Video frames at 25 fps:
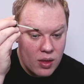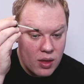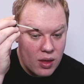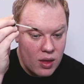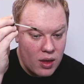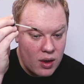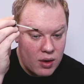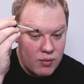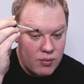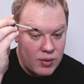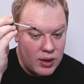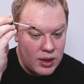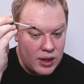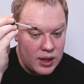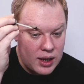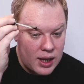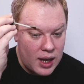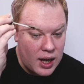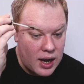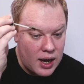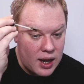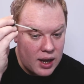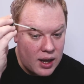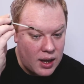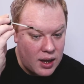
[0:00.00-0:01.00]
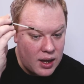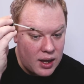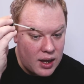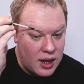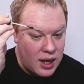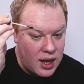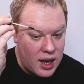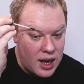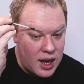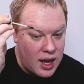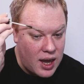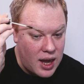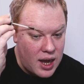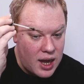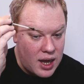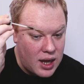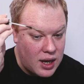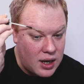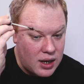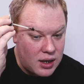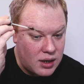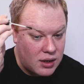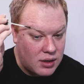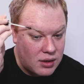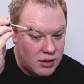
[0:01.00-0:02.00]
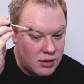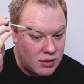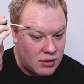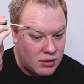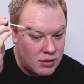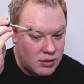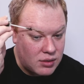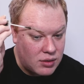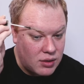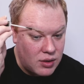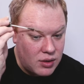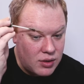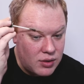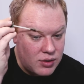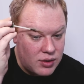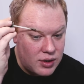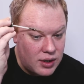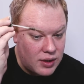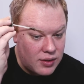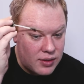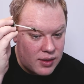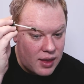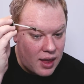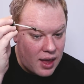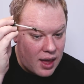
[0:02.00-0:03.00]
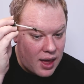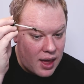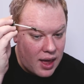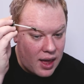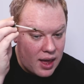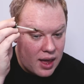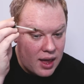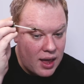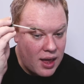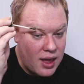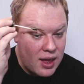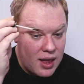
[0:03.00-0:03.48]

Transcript: and really get it in underneath the hair.